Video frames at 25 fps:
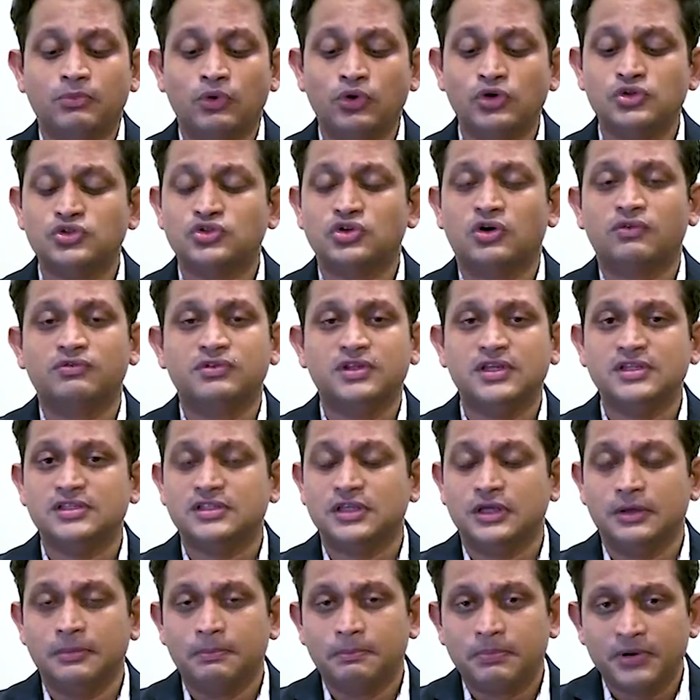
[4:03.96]
most of
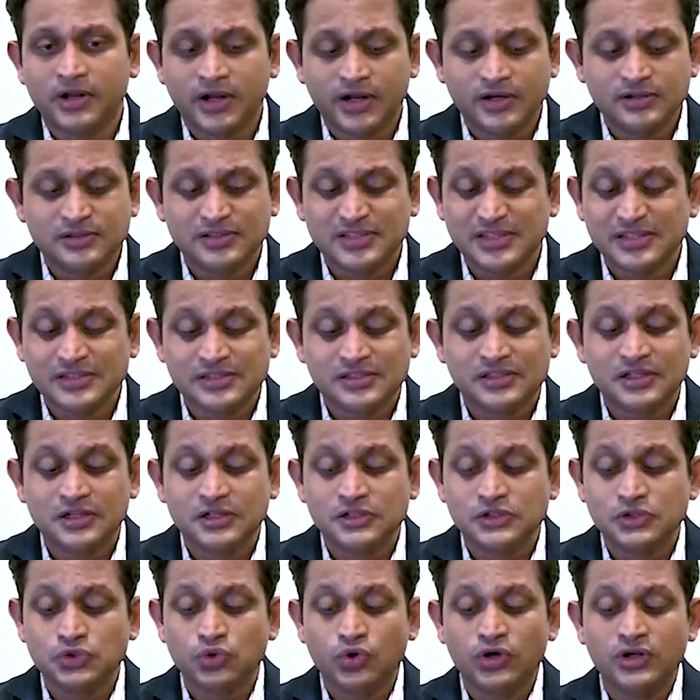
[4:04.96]
these implants, since there
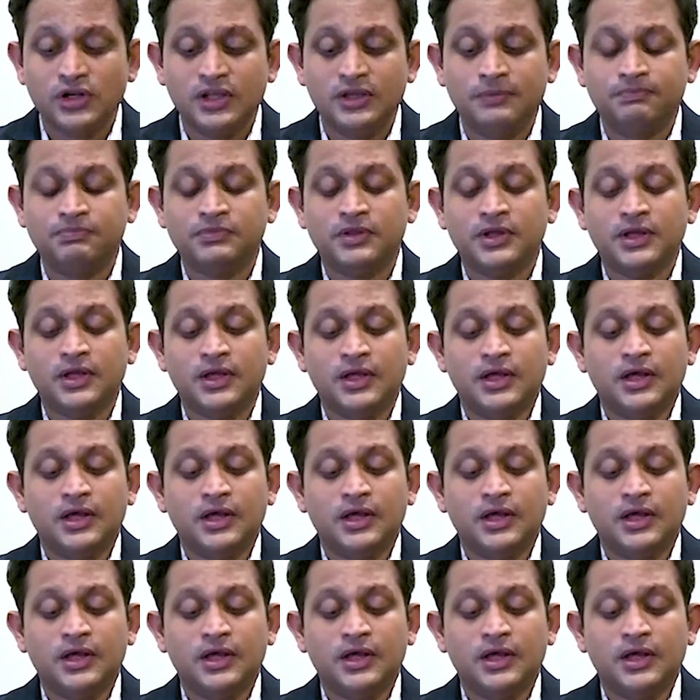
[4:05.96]
is no any